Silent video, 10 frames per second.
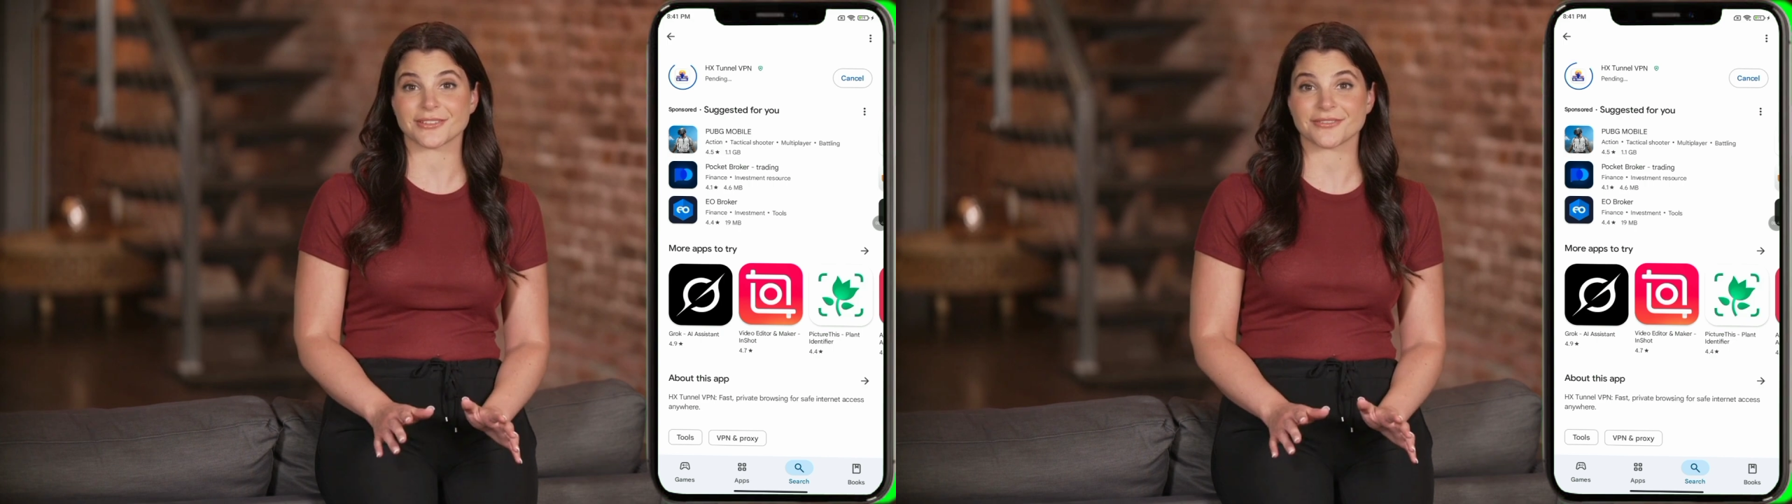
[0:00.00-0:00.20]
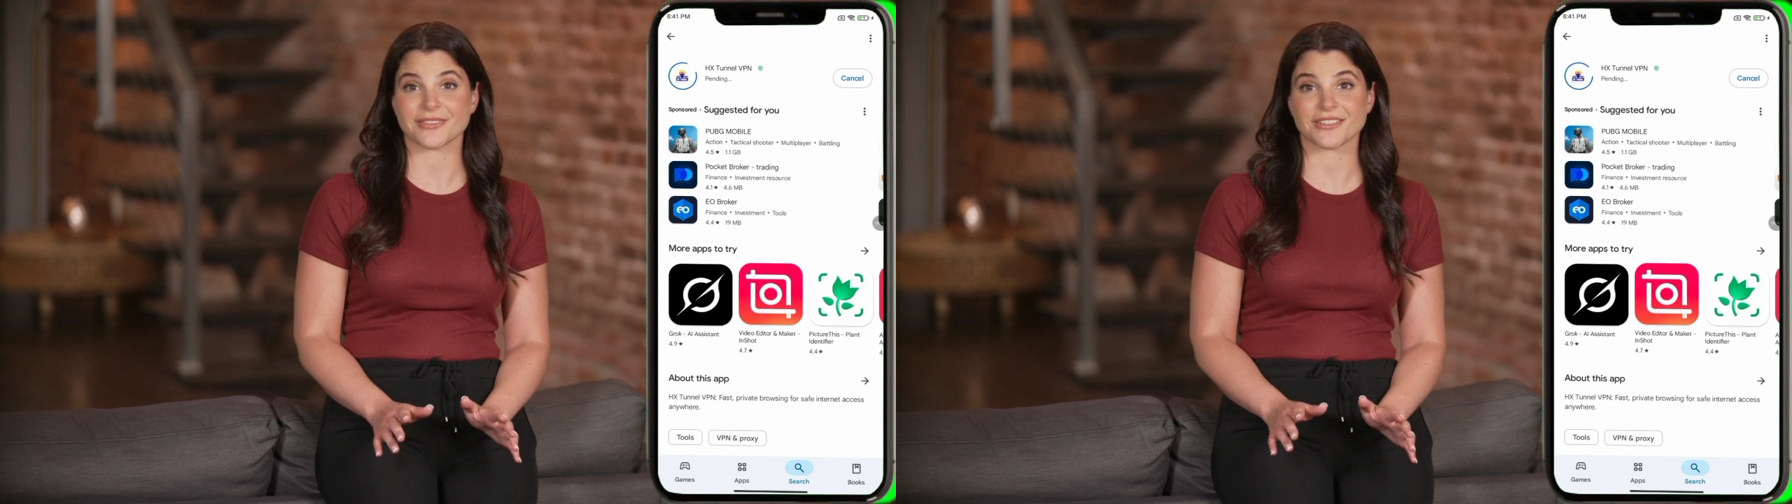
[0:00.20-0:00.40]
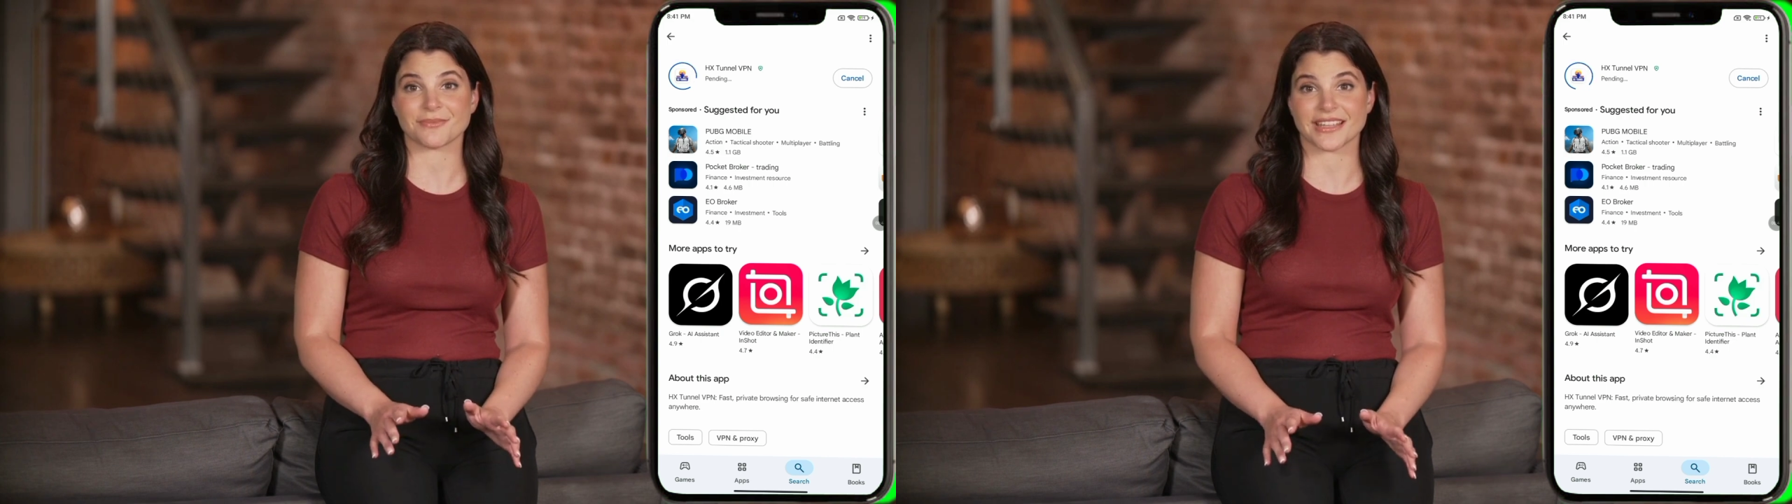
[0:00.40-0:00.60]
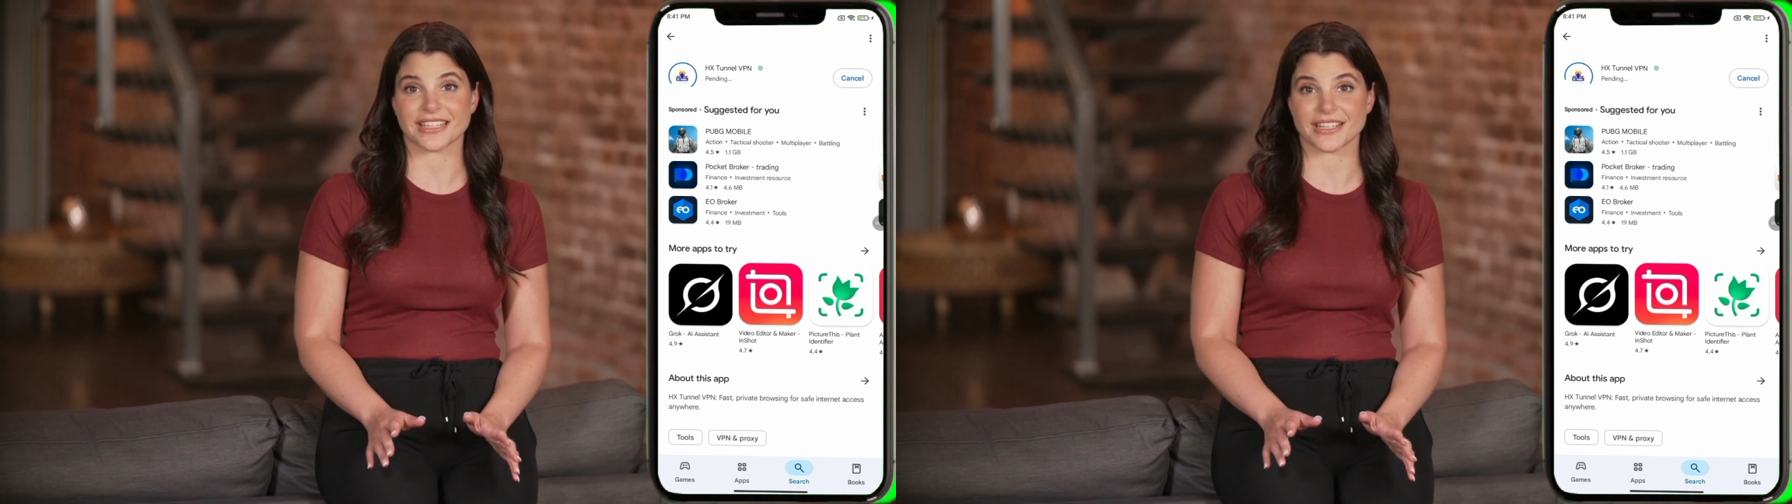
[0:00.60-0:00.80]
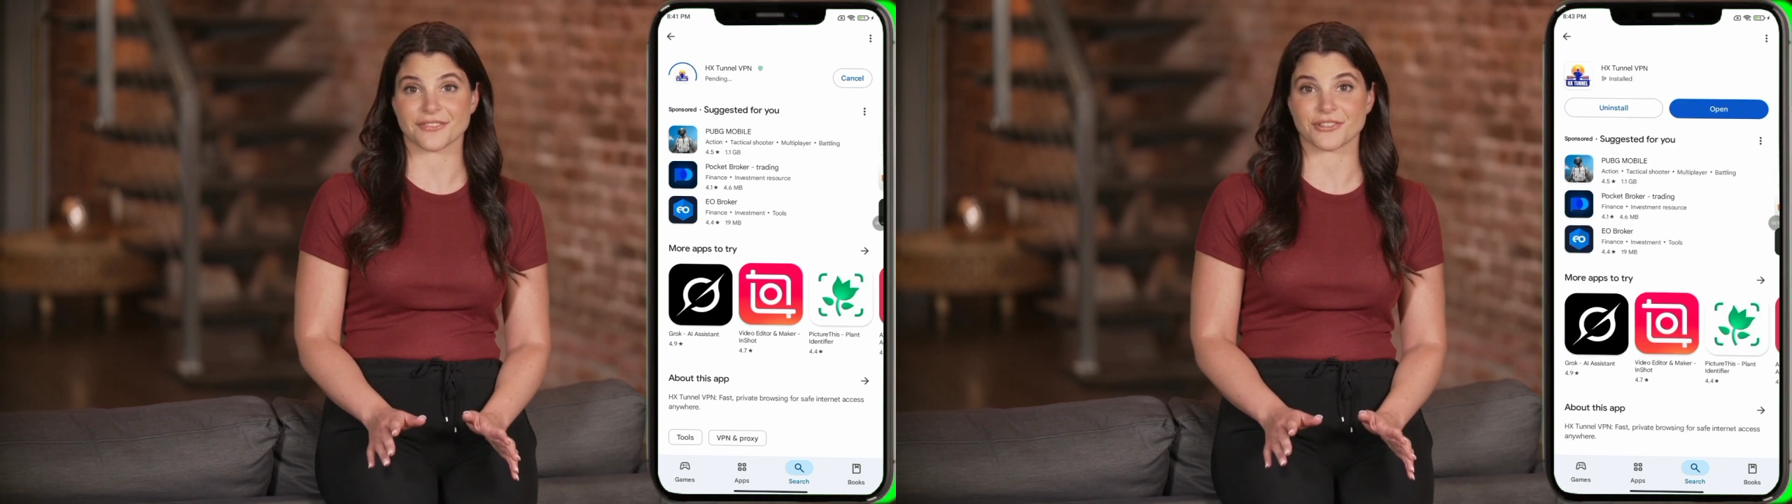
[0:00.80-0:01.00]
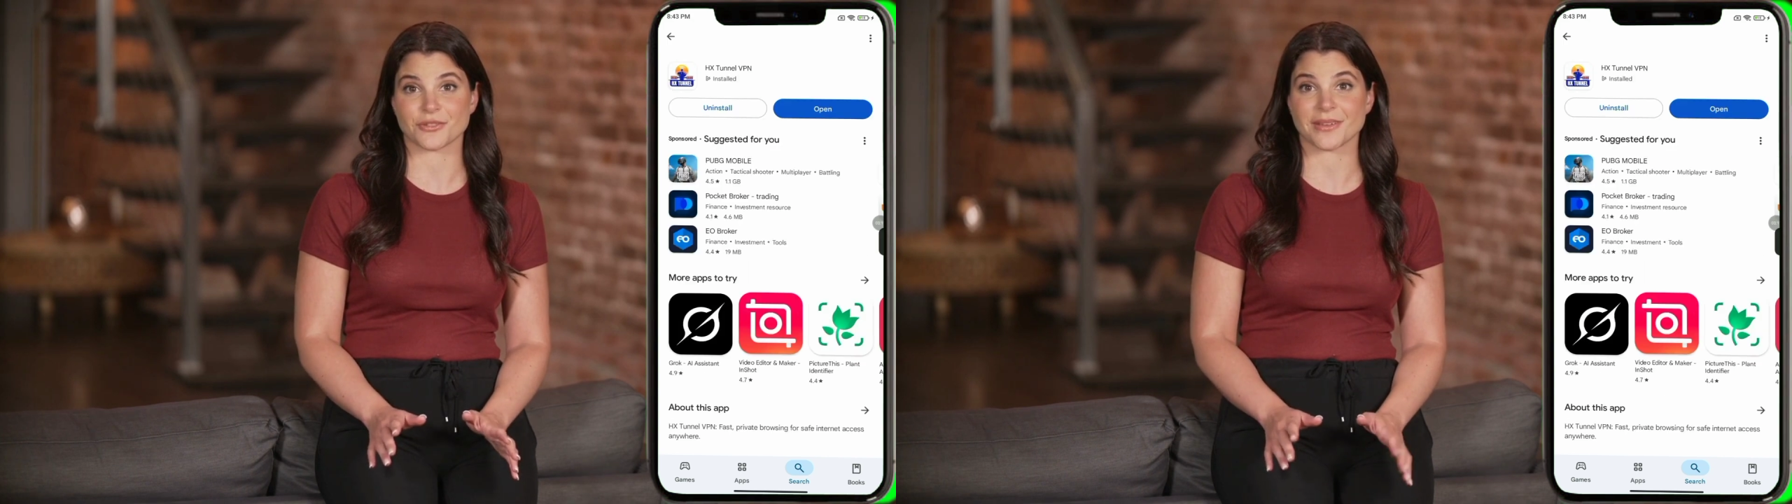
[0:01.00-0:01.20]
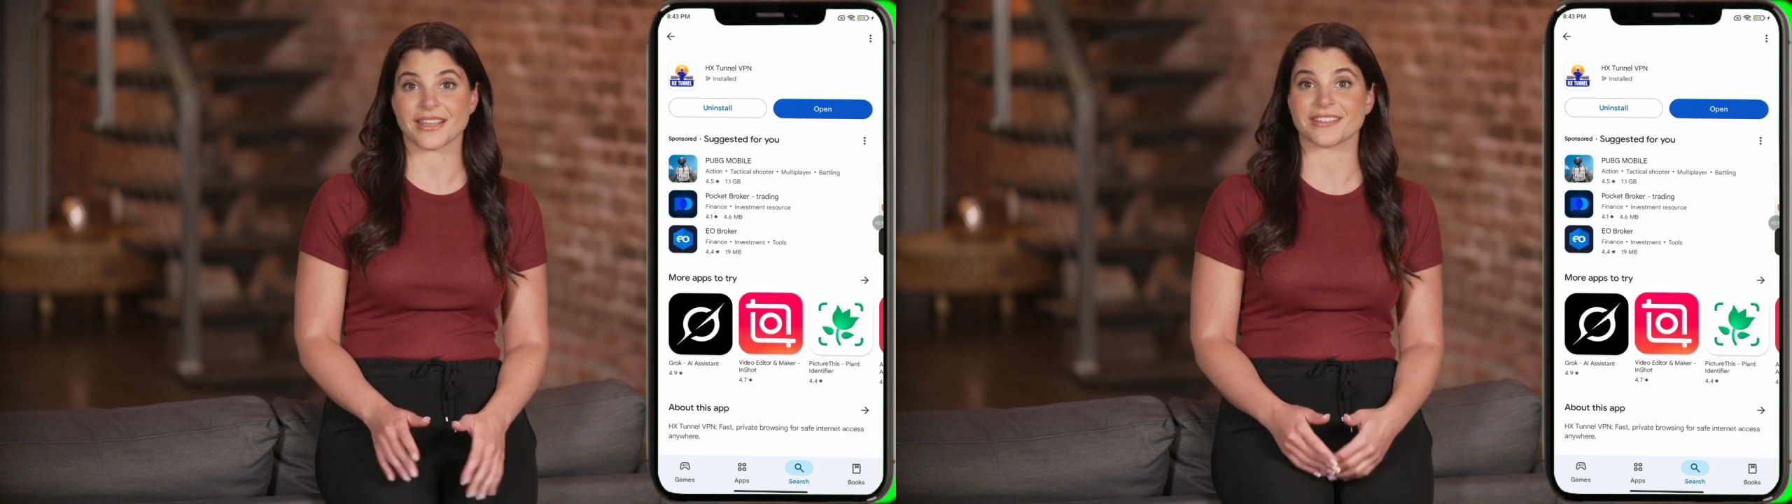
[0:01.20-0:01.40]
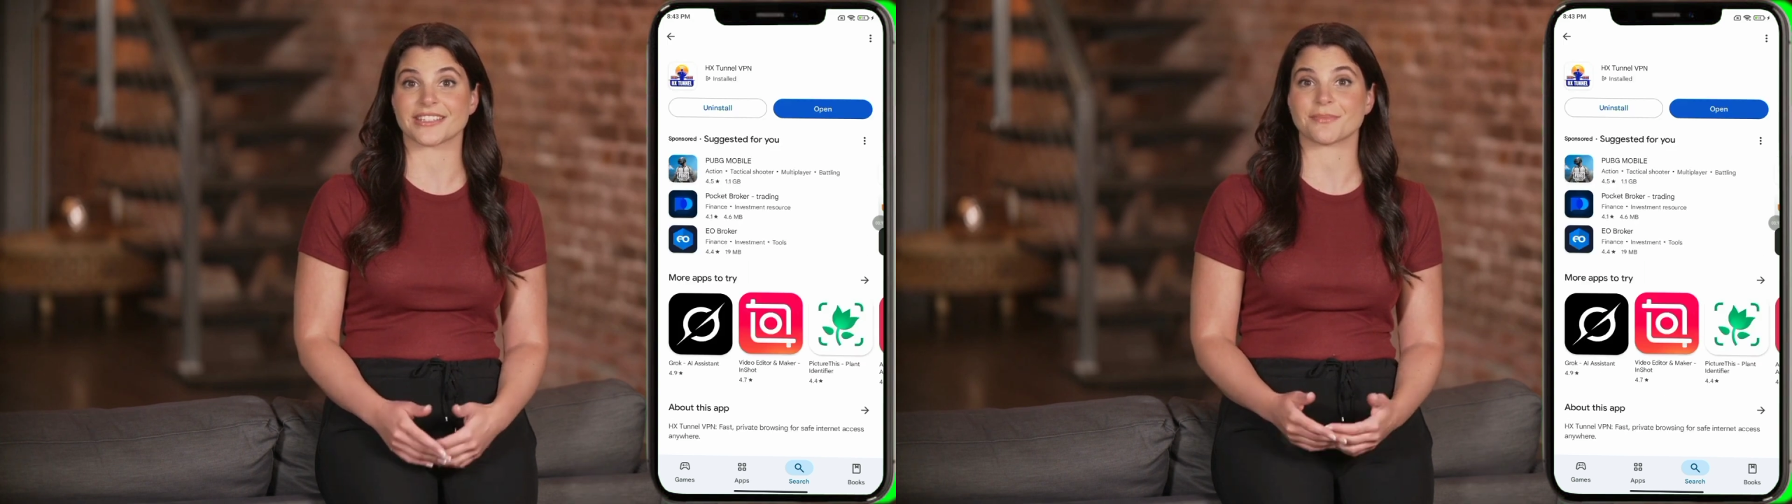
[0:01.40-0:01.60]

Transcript: This may take a few minutes